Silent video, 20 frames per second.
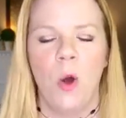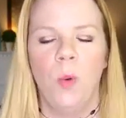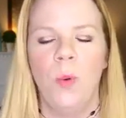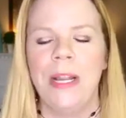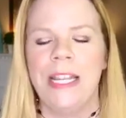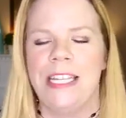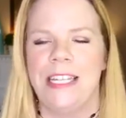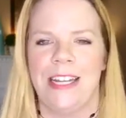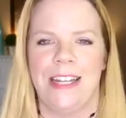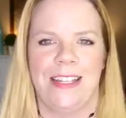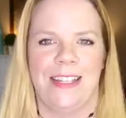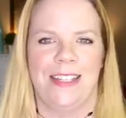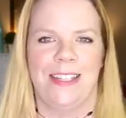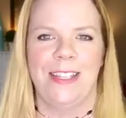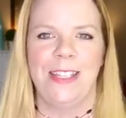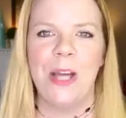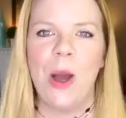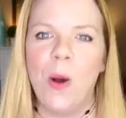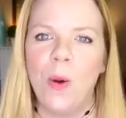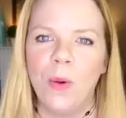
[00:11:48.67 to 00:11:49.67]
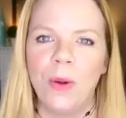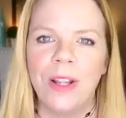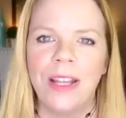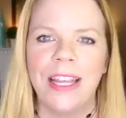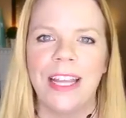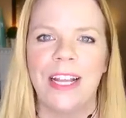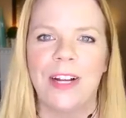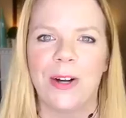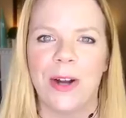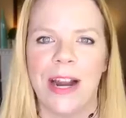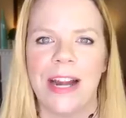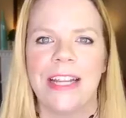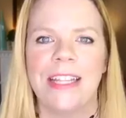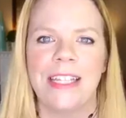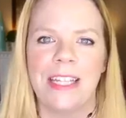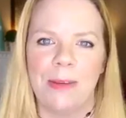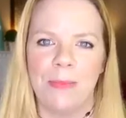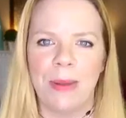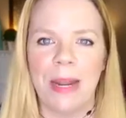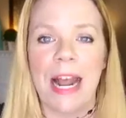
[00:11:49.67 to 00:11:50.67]
which is totally
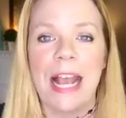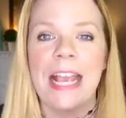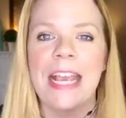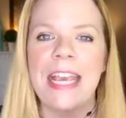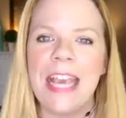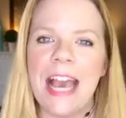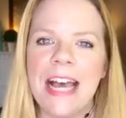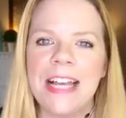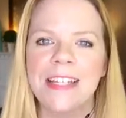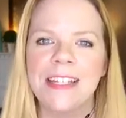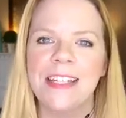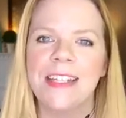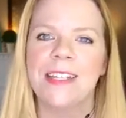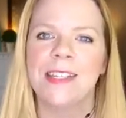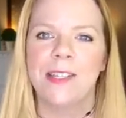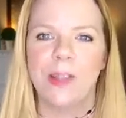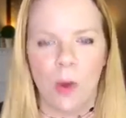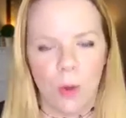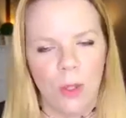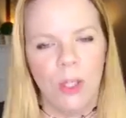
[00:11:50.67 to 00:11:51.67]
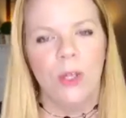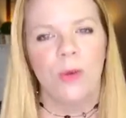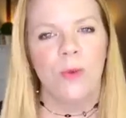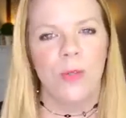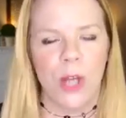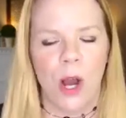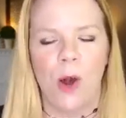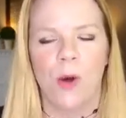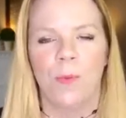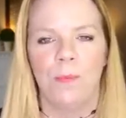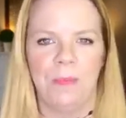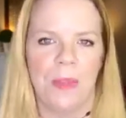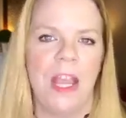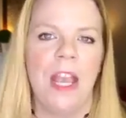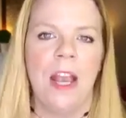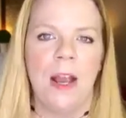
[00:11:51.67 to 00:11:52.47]
crazy, but I guess it's so you don't